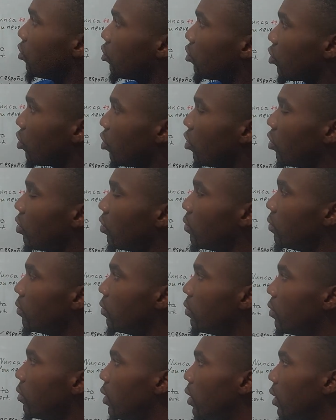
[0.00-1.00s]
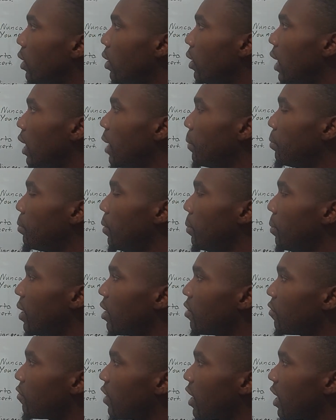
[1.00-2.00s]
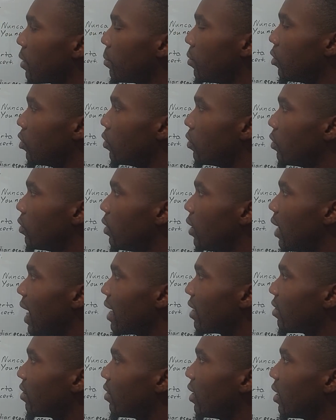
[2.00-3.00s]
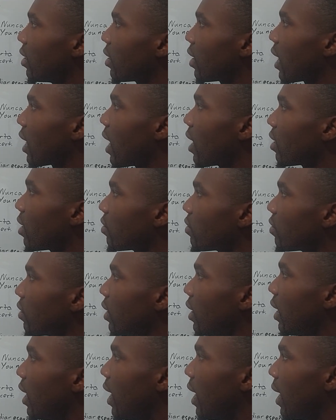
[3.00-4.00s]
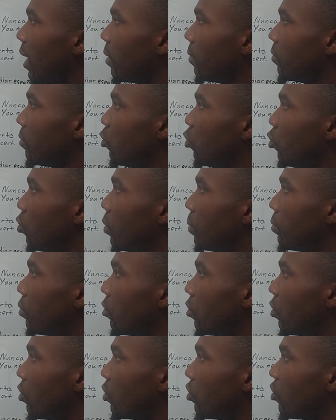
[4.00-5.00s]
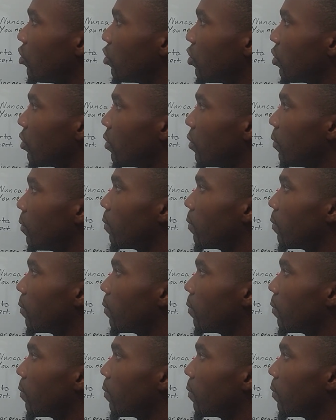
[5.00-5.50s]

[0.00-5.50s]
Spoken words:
So, el primer verbo, acercarse a, to approach.